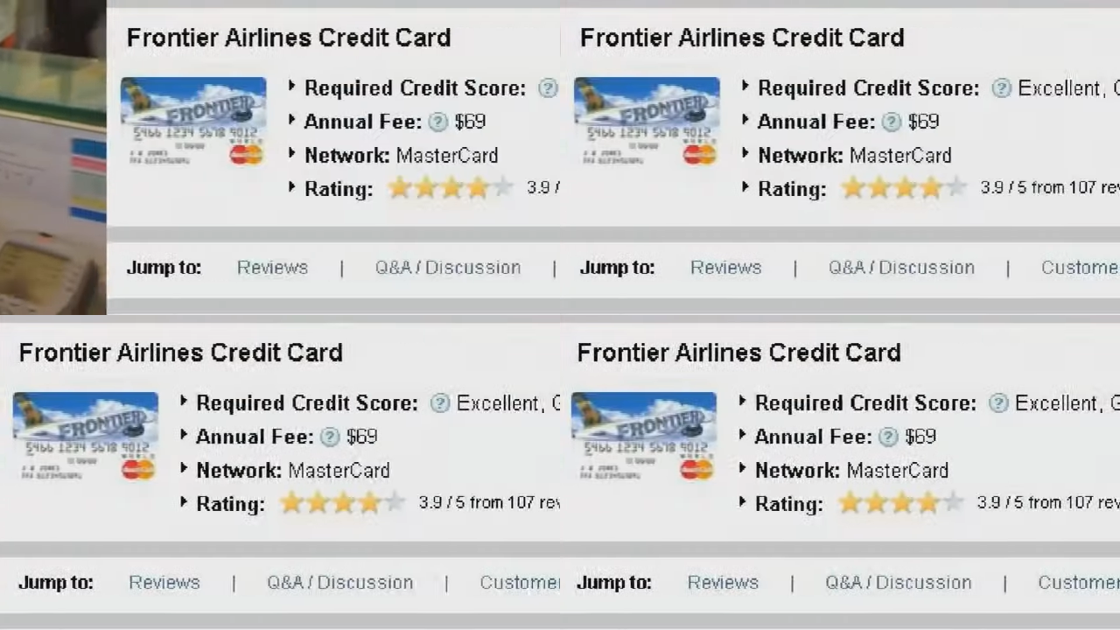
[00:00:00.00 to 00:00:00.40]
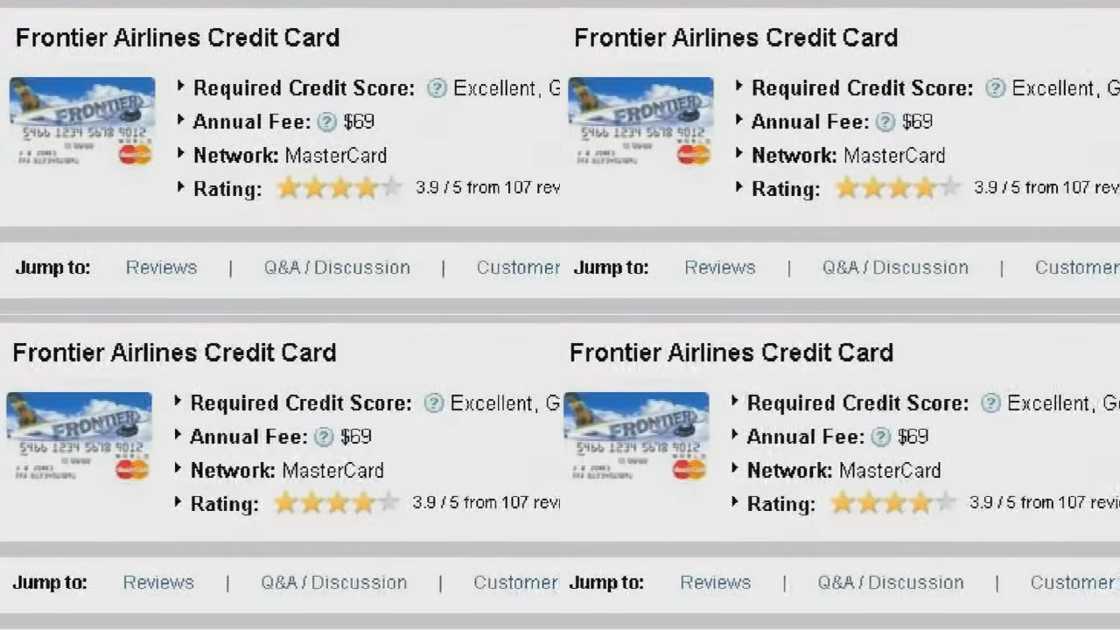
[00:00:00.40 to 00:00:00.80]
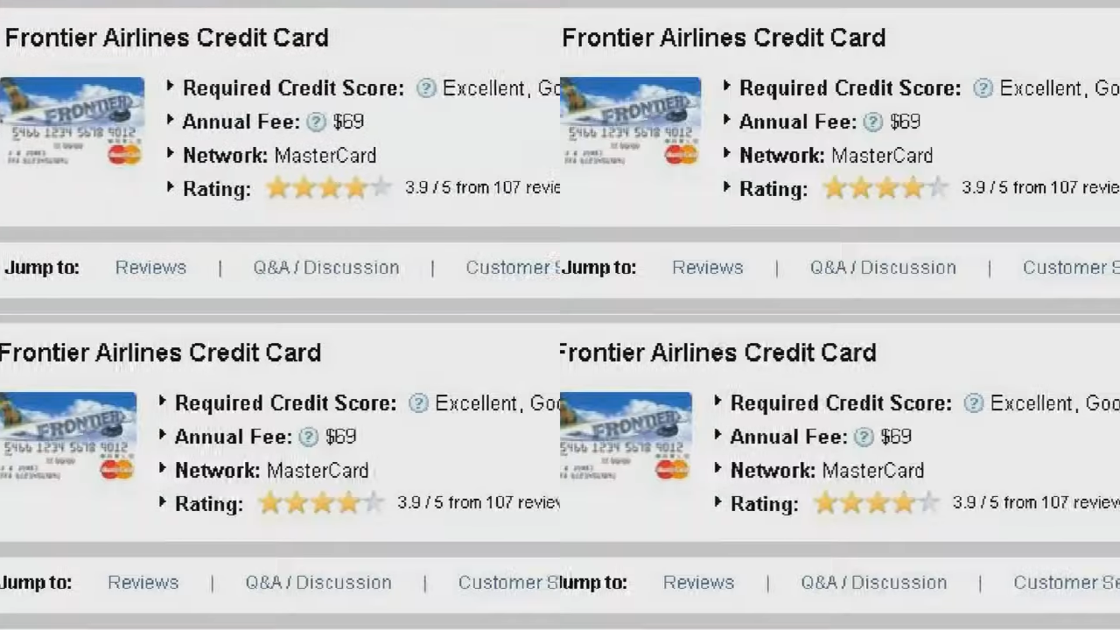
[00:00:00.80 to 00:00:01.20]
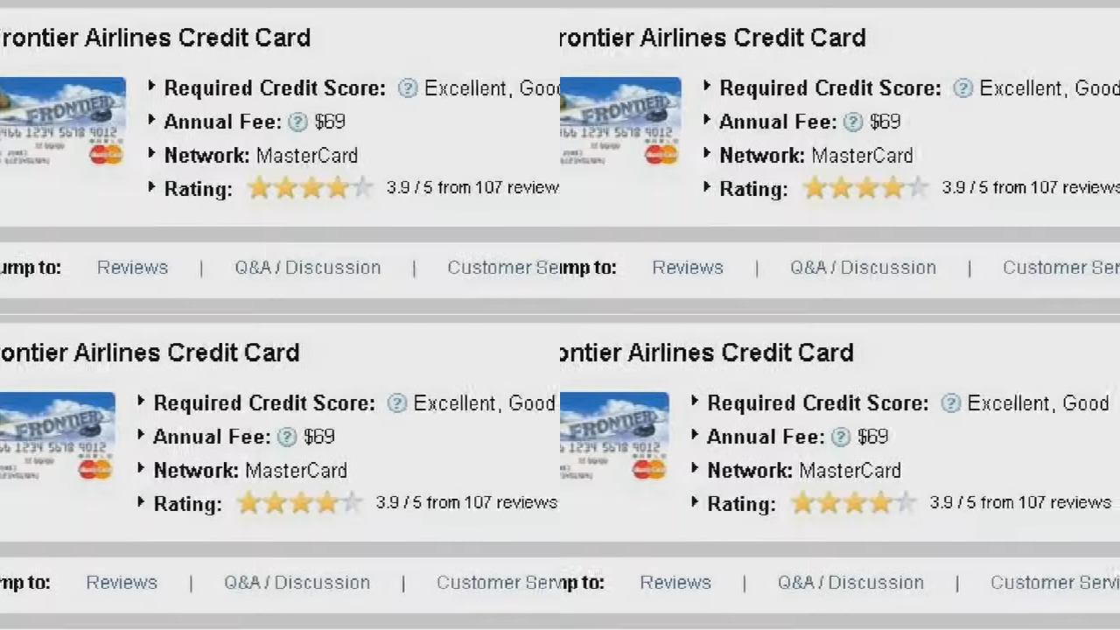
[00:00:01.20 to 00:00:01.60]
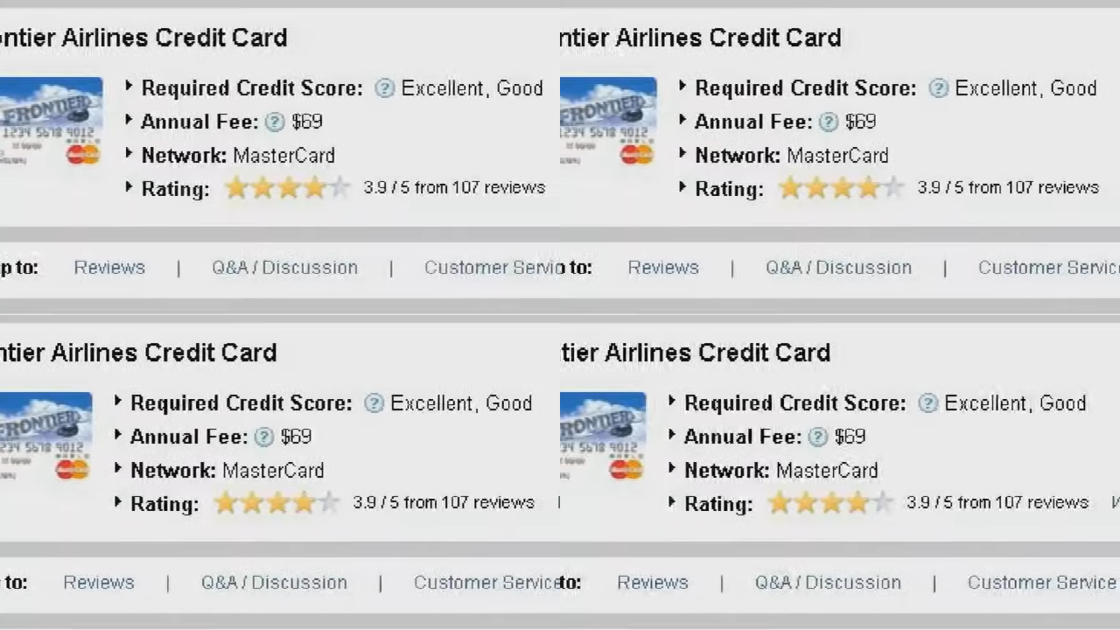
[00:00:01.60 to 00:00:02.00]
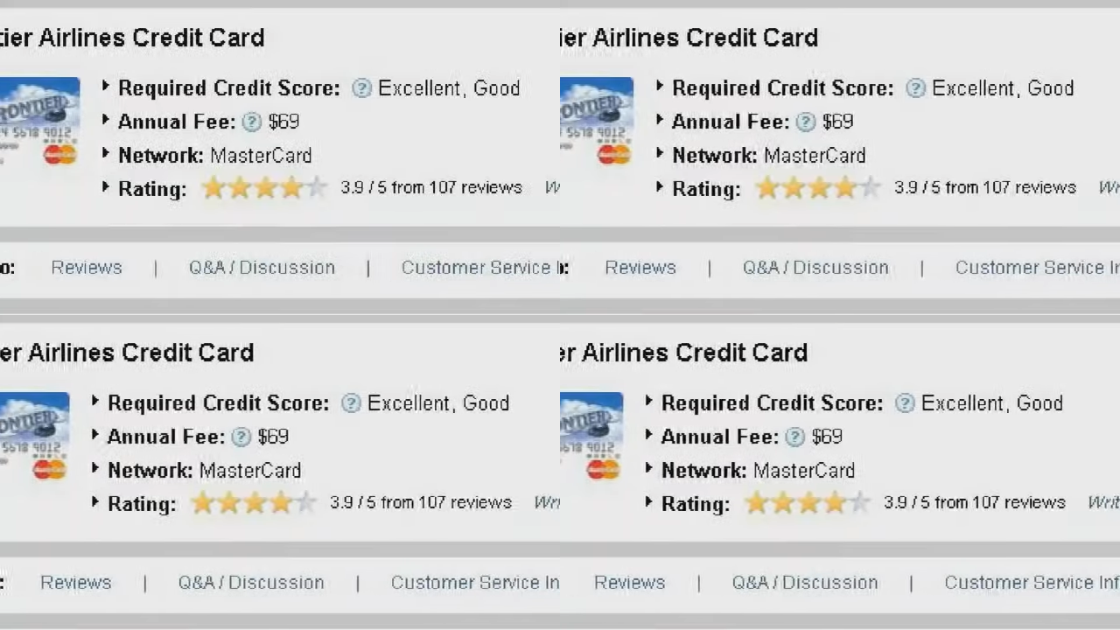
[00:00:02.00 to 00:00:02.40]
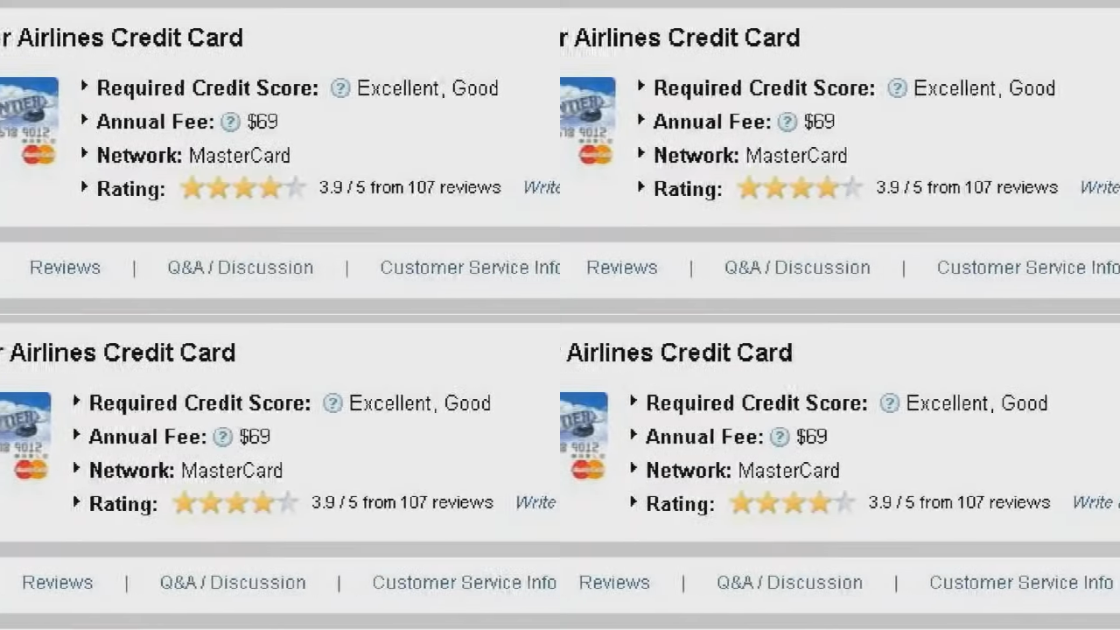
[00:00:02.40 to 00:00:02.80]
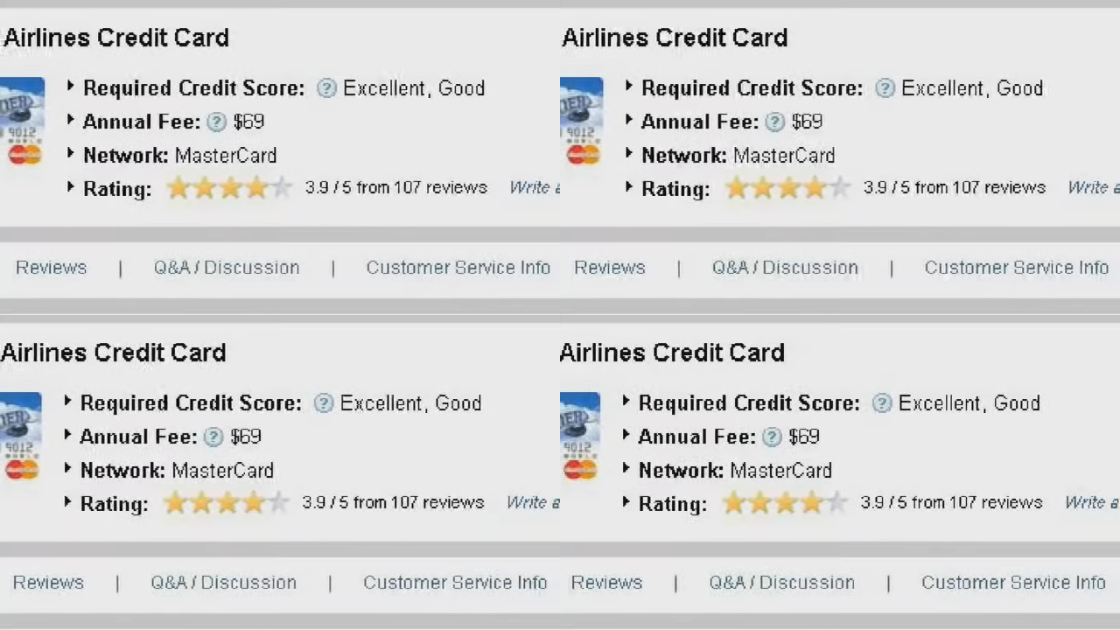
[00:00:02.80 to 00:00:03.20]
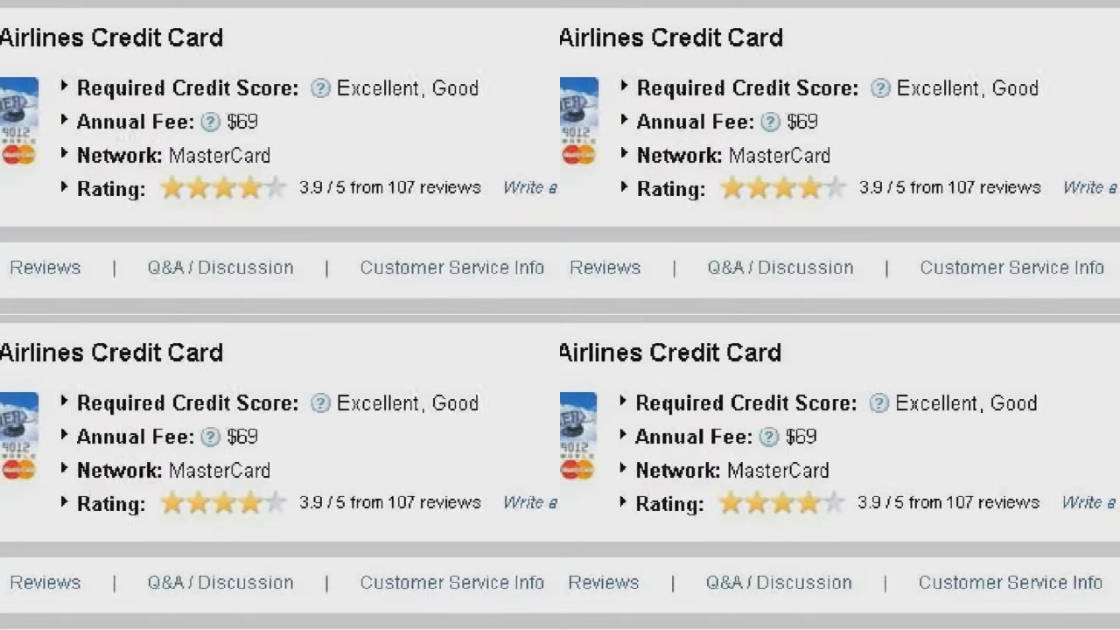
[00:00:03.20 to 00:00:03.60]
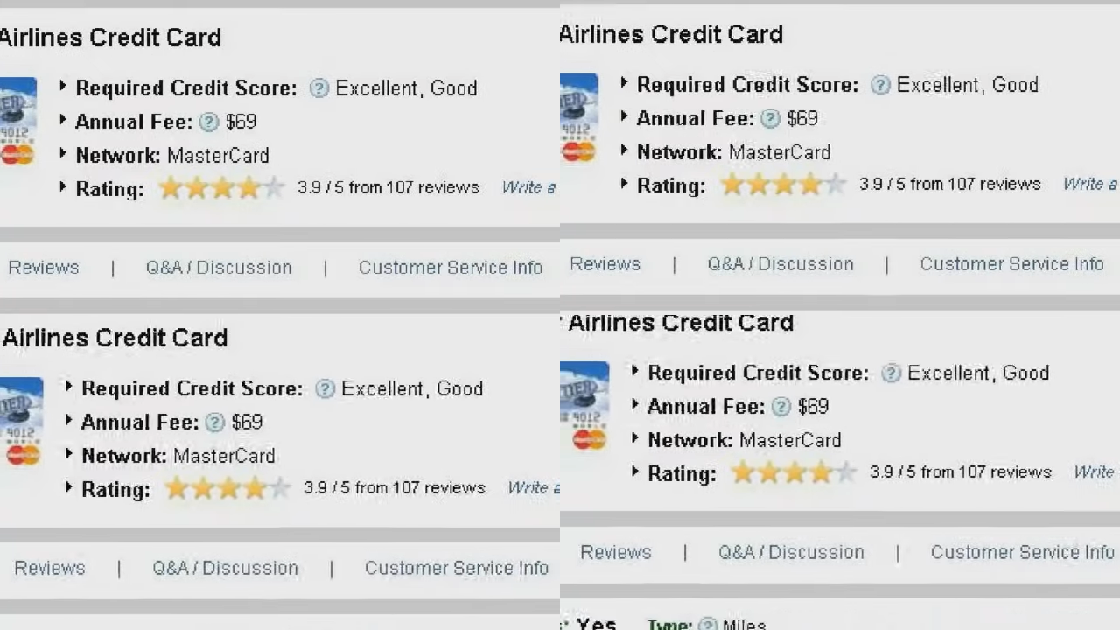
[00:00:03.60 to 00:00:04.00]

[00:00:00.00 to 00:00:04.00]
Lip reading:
Nobody's mouth can be seen.